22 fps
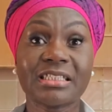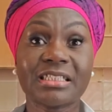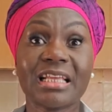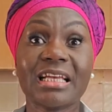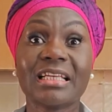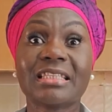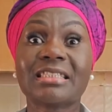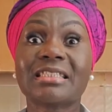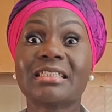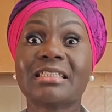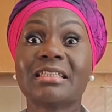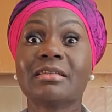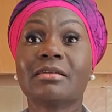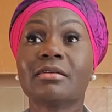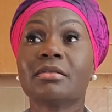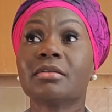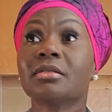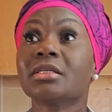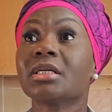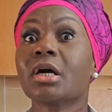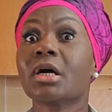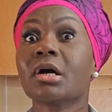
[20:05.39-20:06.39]
There's
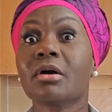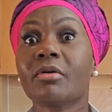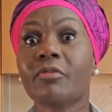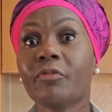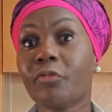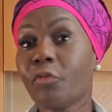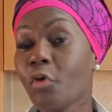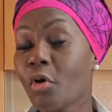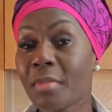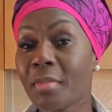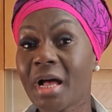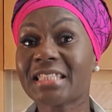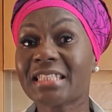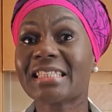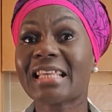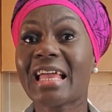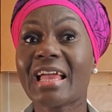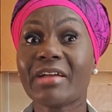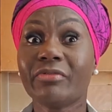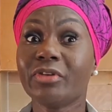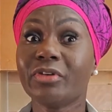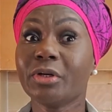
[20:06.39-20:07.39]
formats
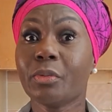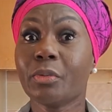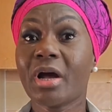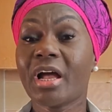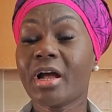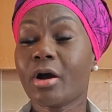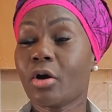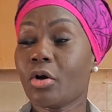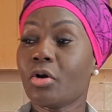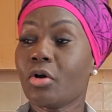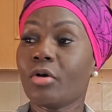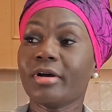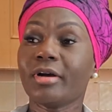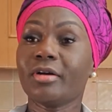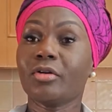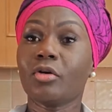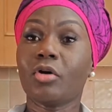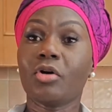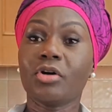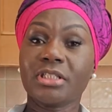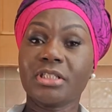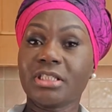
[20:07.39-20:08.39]
everywhere, or
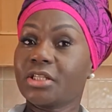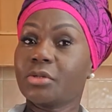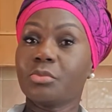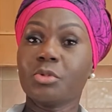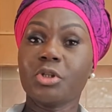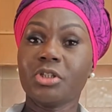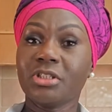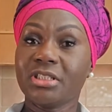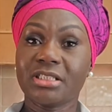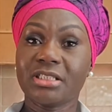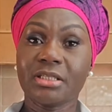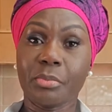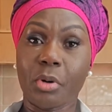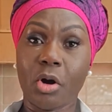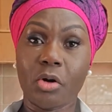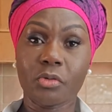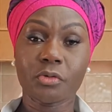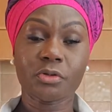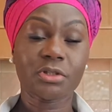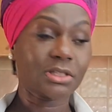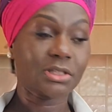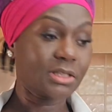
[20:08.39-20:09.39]
on the community
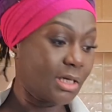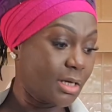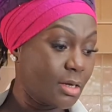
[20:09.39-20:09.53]
post